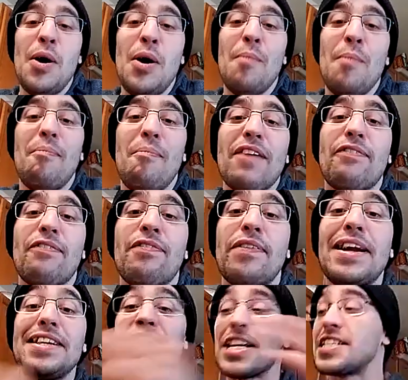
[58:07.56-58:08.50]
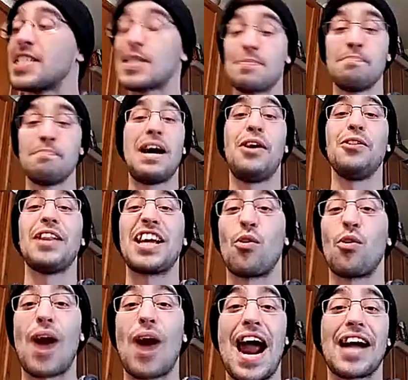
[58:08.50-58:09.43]
my fridge has smelled like a
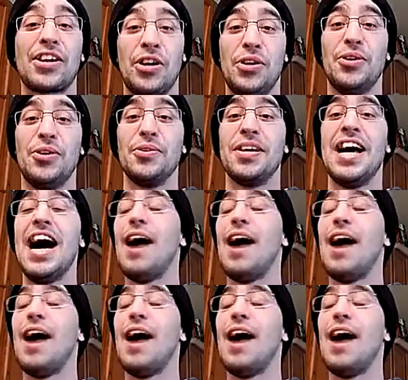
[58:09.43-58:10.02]
raccoon.